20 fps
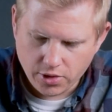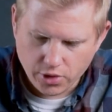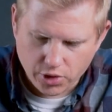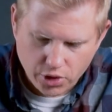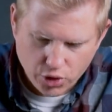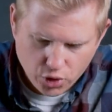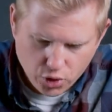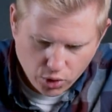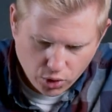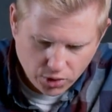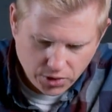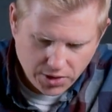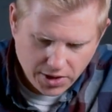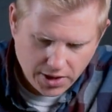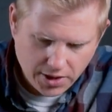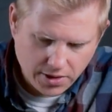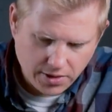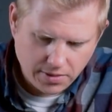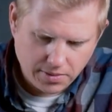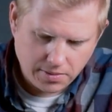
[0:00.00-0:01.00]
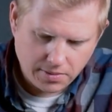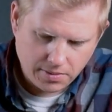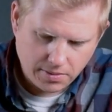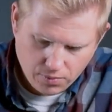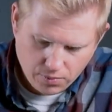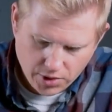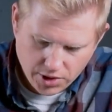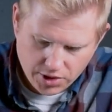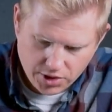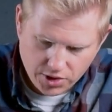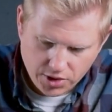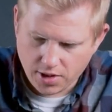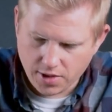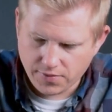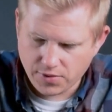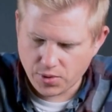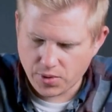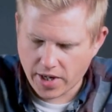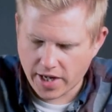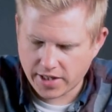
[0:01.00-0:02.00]
your control center, which
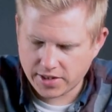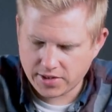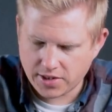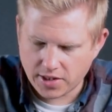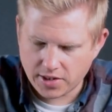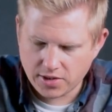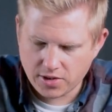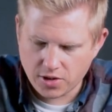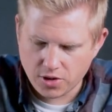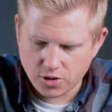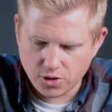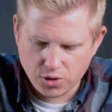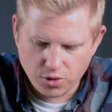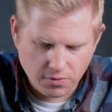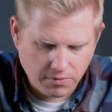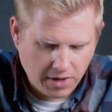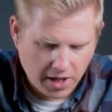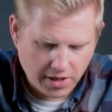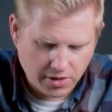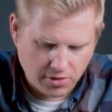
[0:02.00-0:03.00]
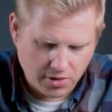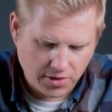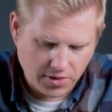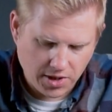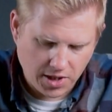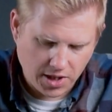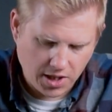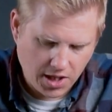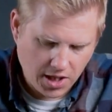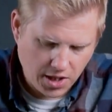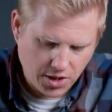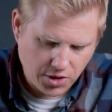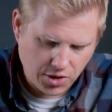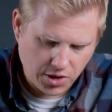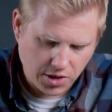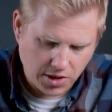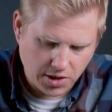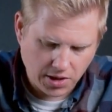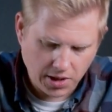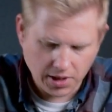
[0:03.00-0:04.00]
gives you access to your 2-factor
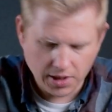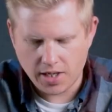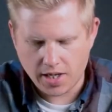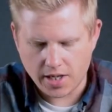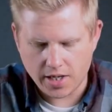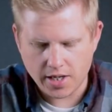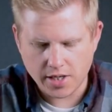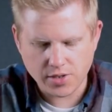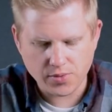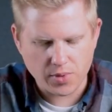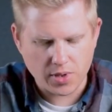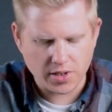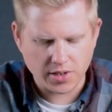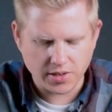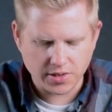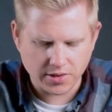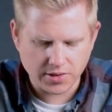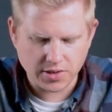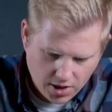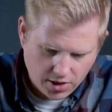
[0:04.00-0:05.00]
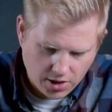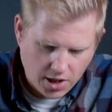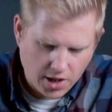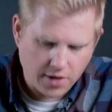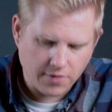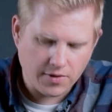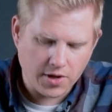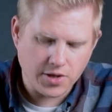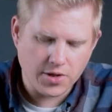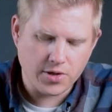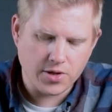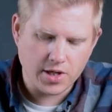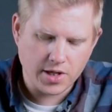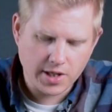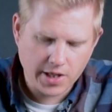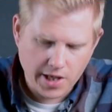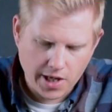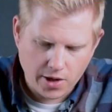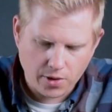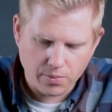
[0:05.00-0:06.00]
authentication, as well as a lot of other
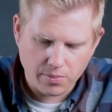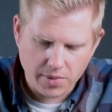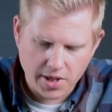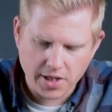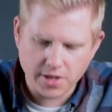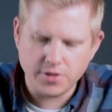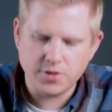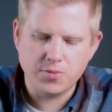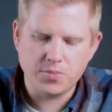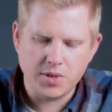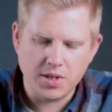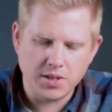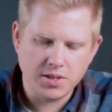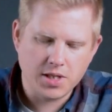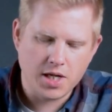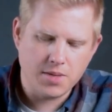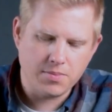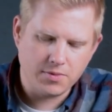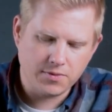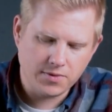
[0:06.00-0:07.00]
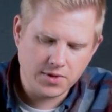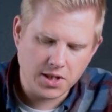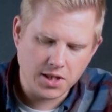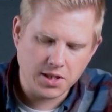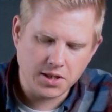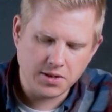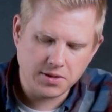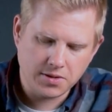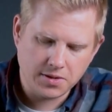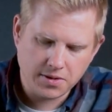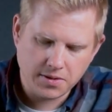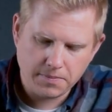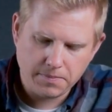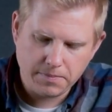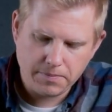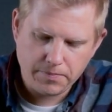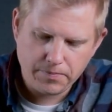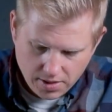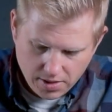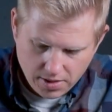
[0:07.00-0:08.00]
account management type of settings.
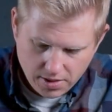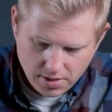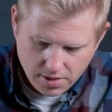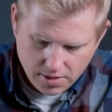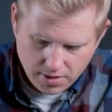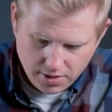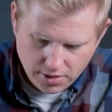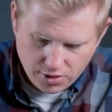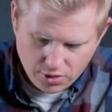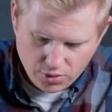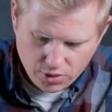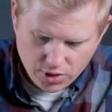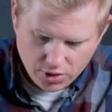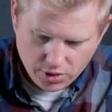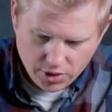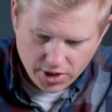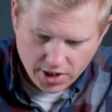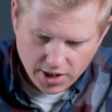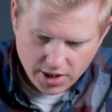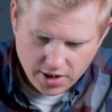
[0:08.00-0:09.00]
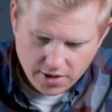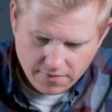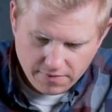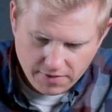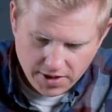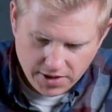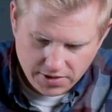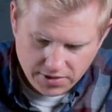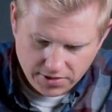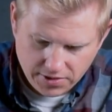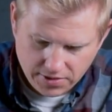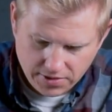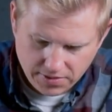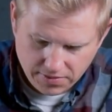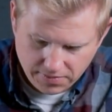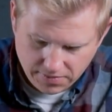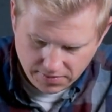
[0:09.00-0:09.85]
You can look at events,